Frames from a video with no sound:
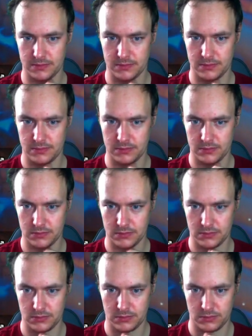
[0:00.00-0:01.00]

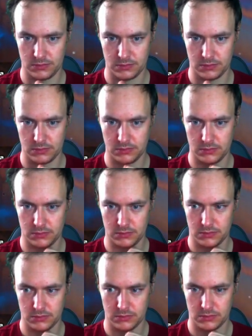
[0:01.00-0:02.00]

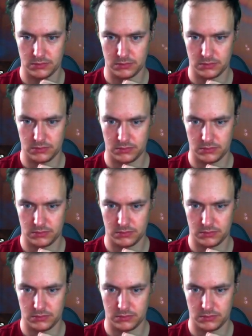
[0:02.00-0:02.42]
Nothing is said.